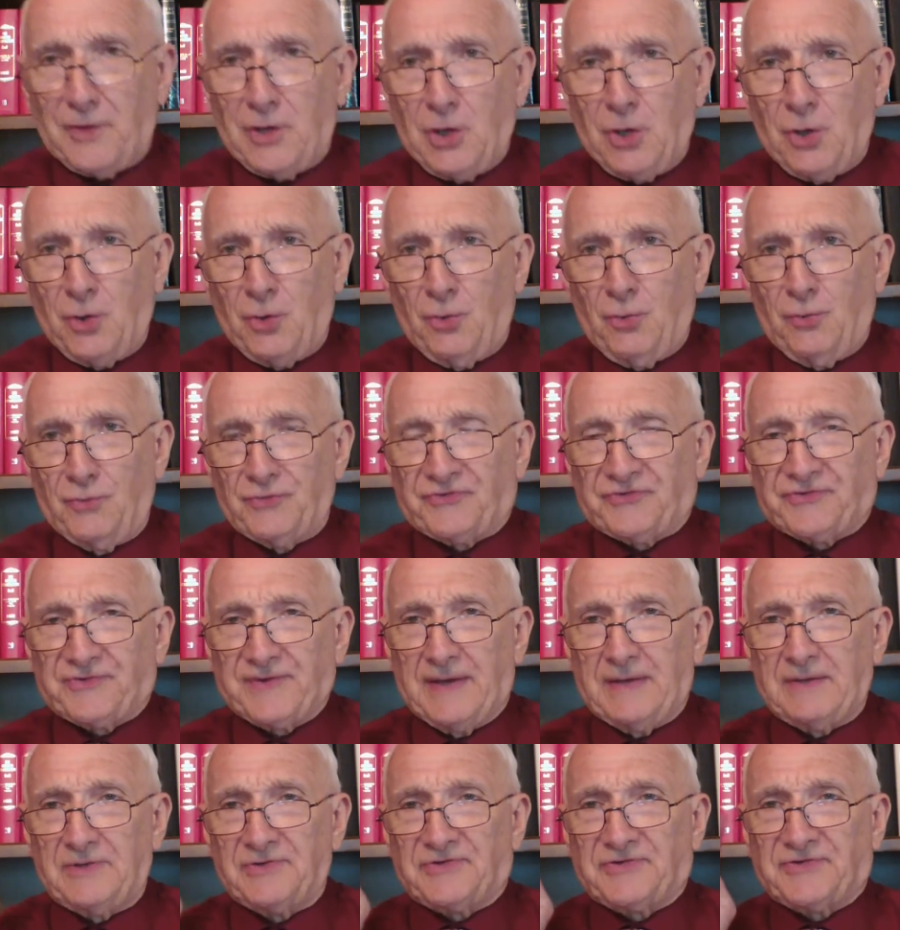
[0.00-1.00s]
you
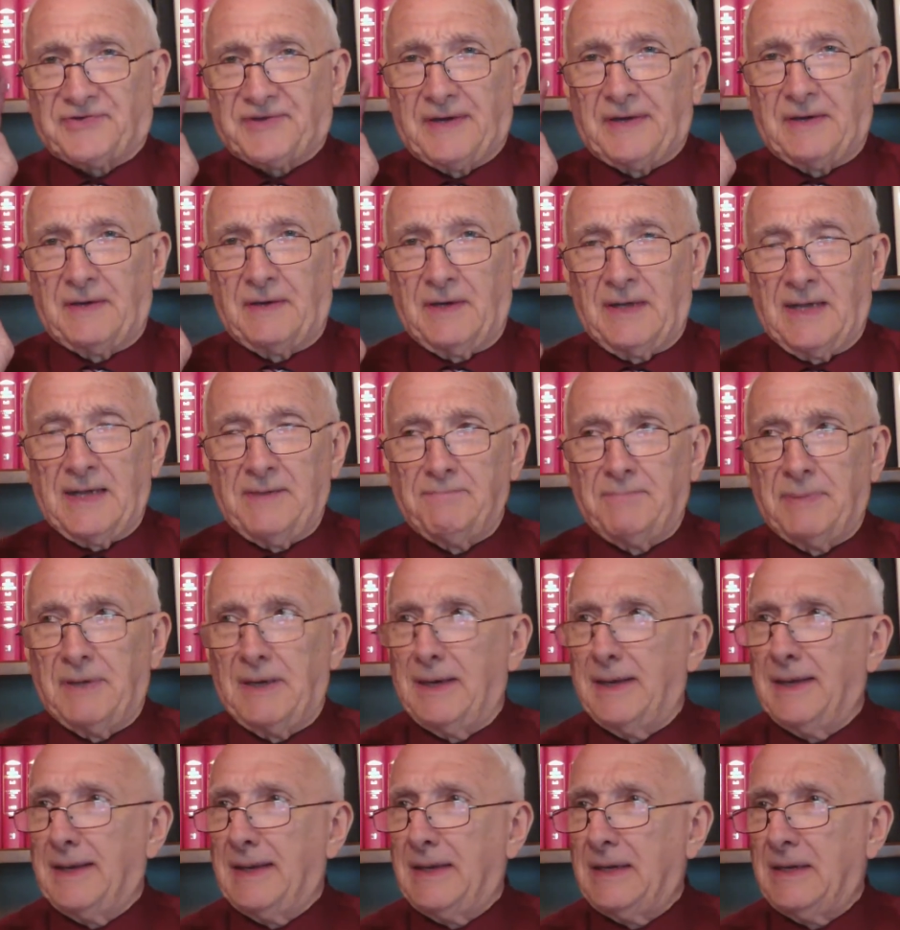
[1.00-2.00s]
sincerely
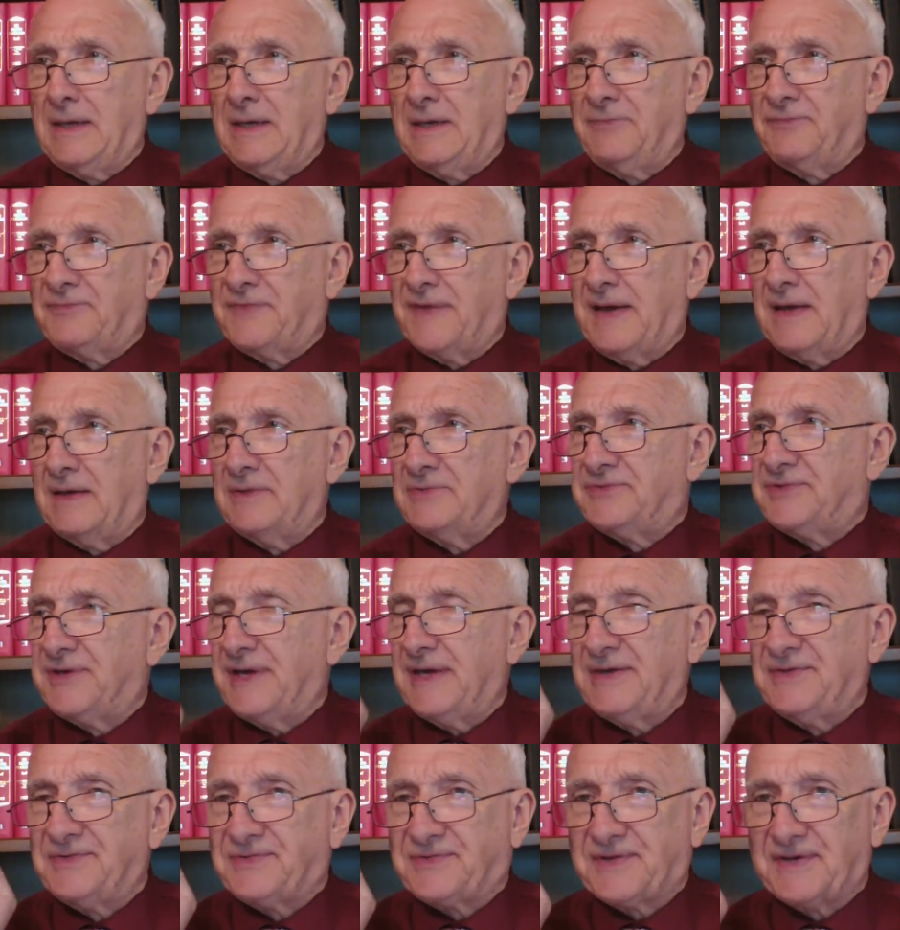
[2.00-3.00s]
believe that
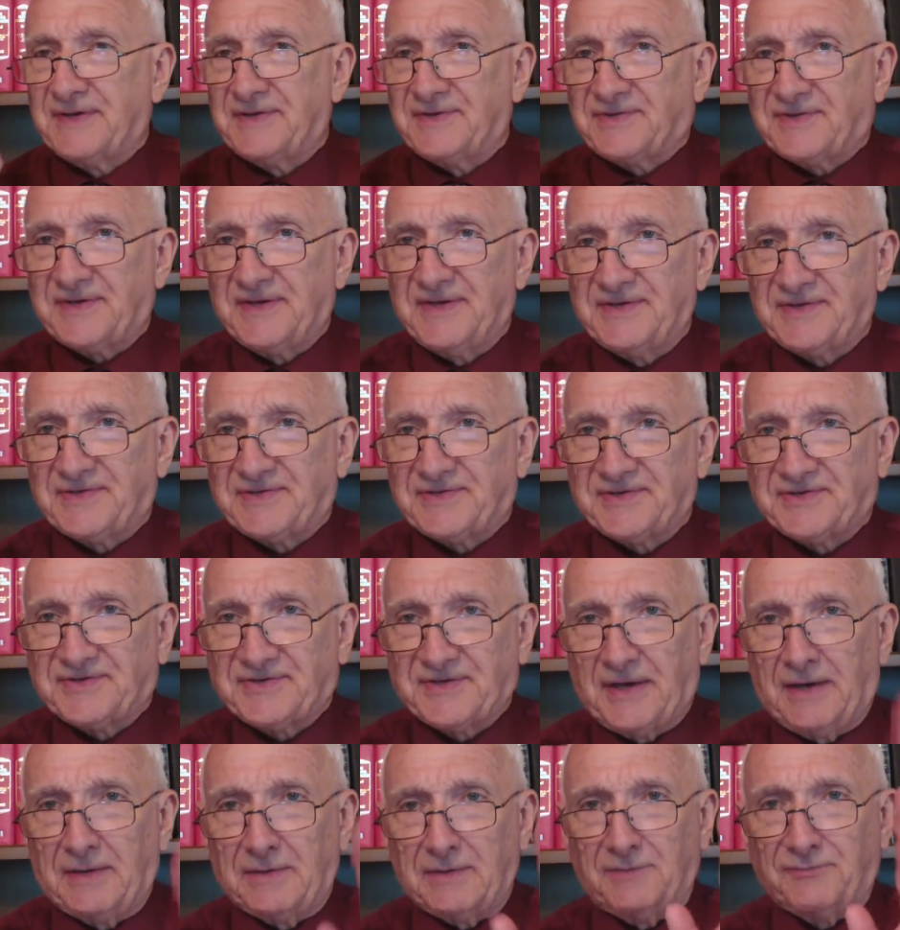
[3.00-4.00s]
Jesus is the
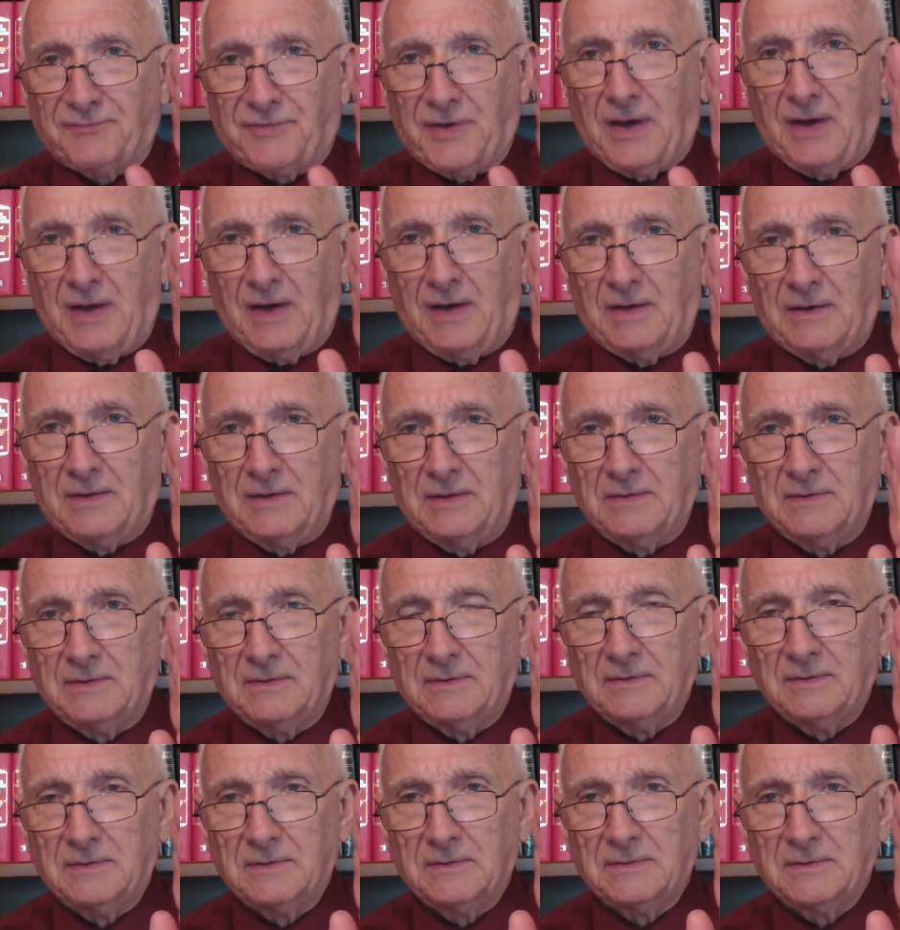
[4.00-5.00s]
Son of God,
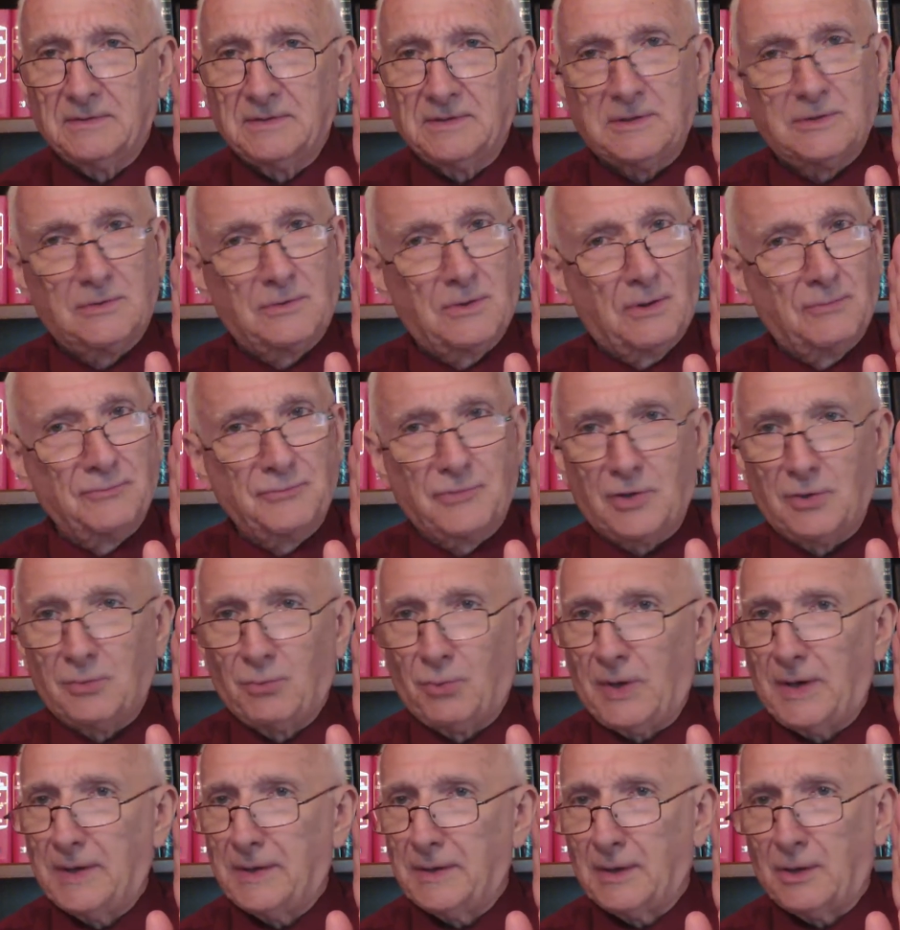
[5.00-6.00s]
you're on your
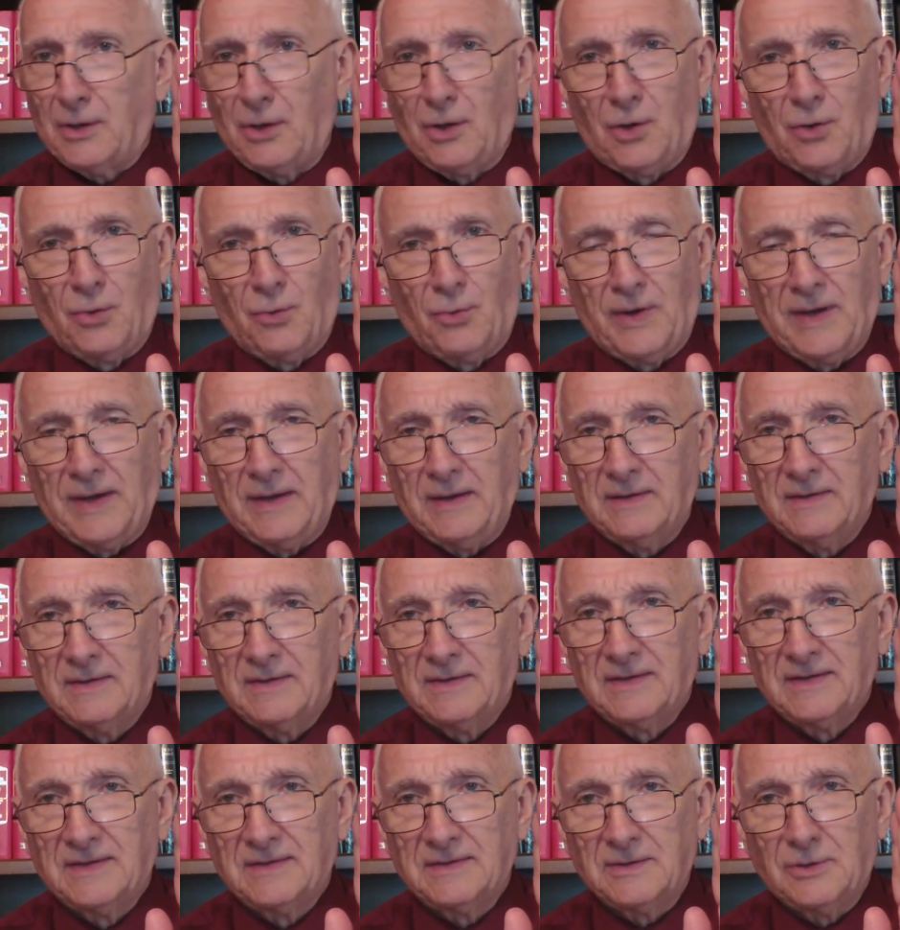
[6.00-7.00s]
way to glory.
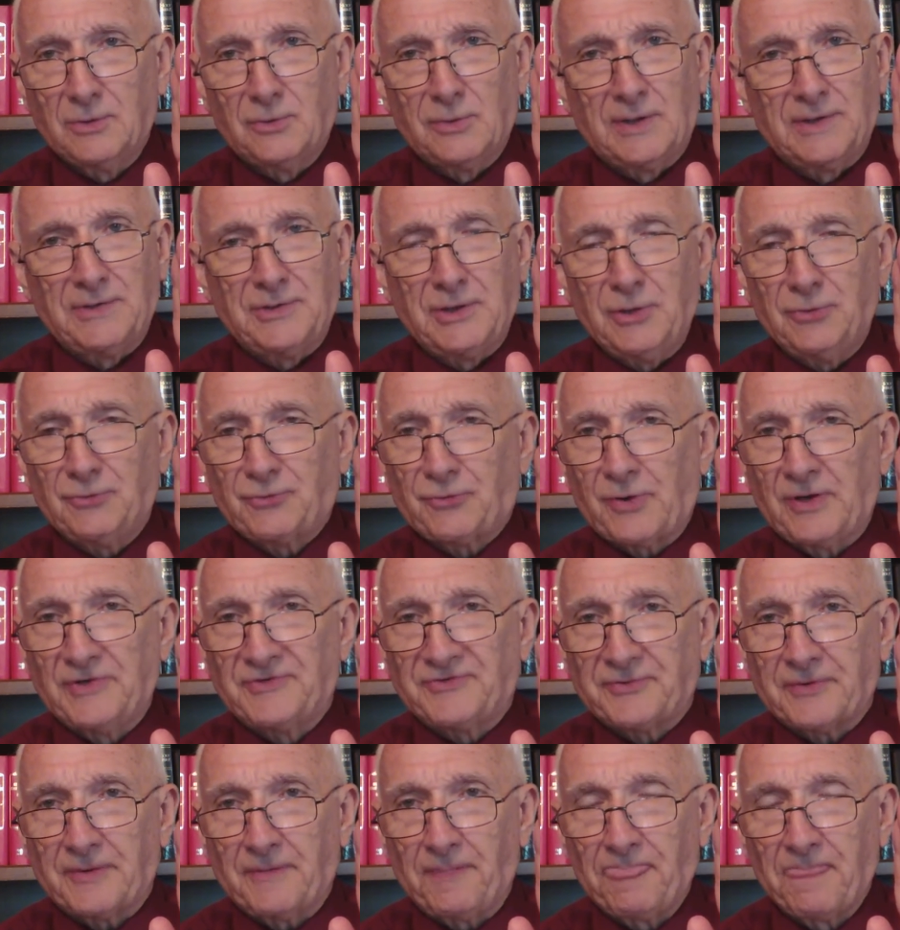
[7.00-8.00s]
You're a new
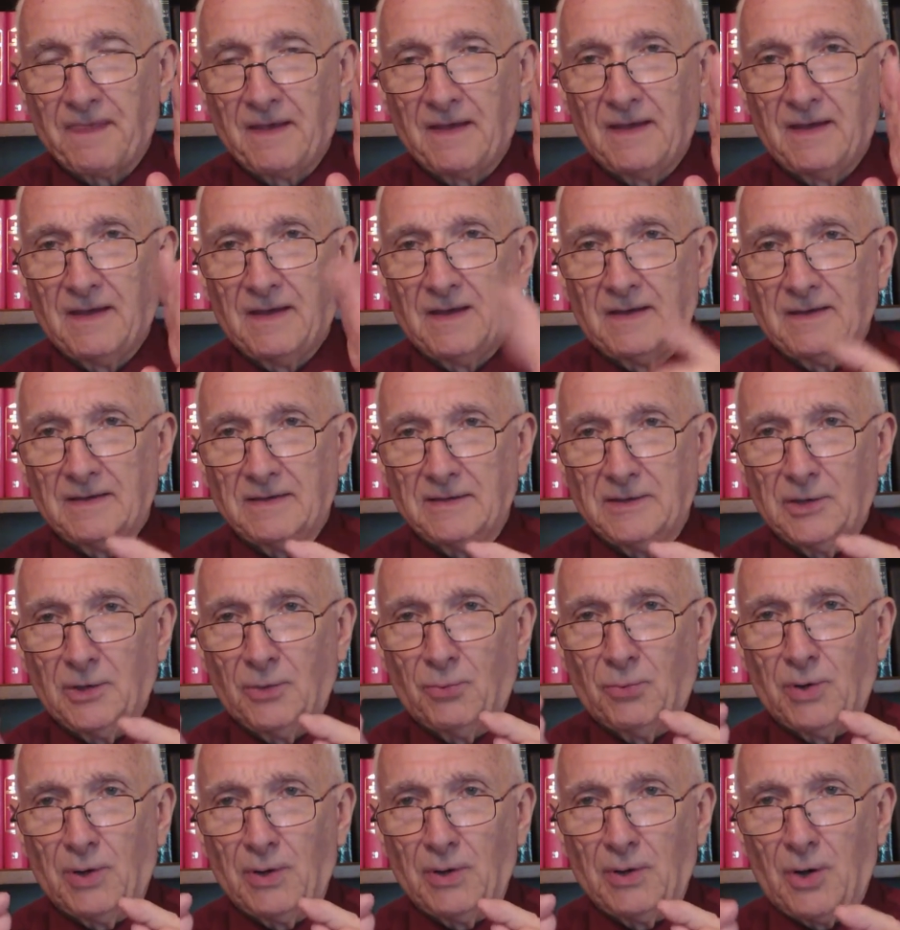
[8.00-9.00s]
creature. You
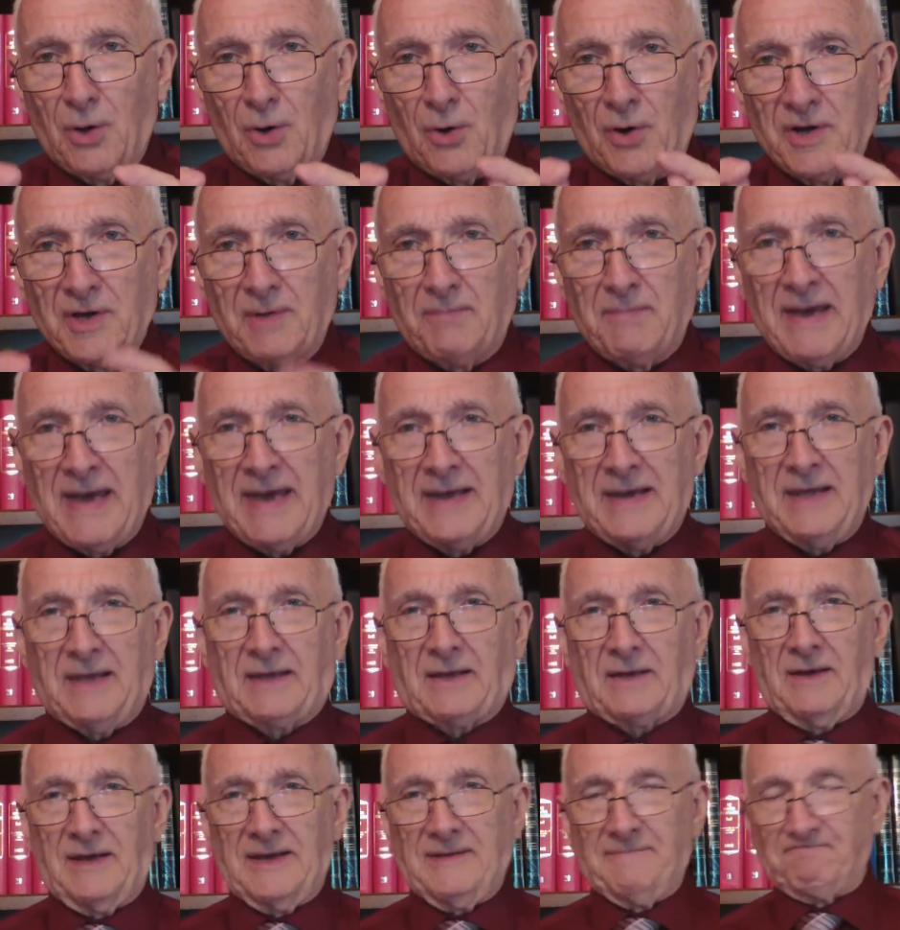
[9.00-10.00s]
will
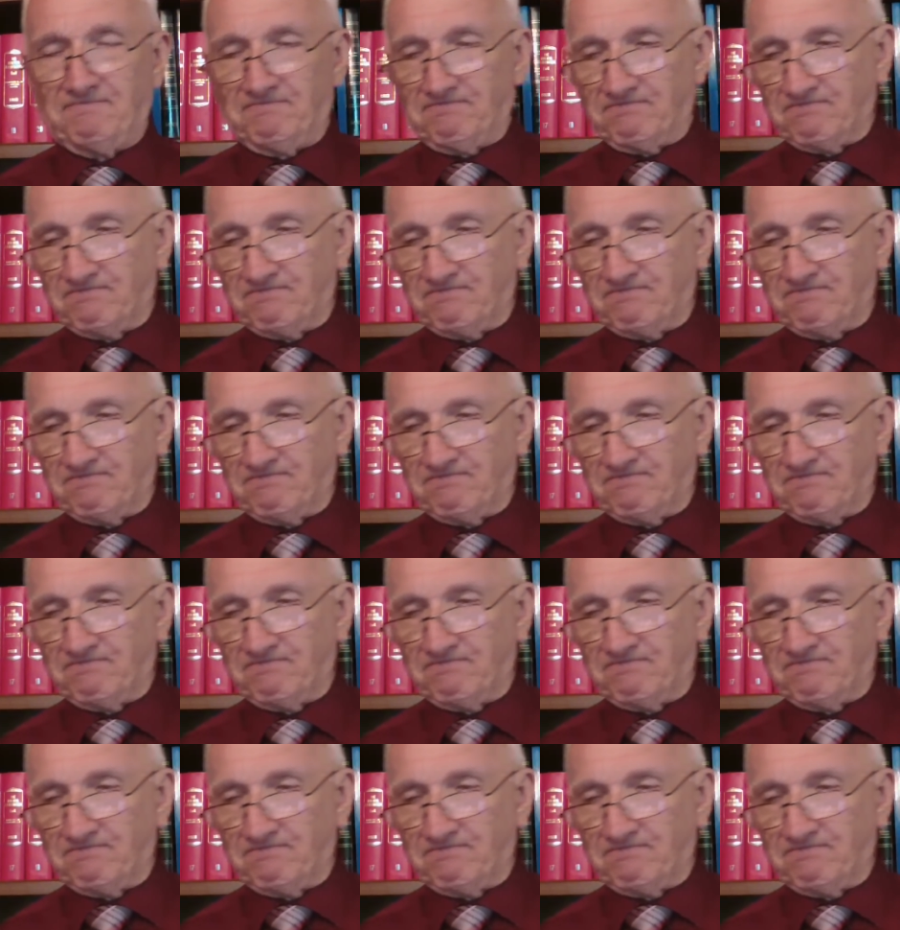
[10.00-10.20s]
automatically,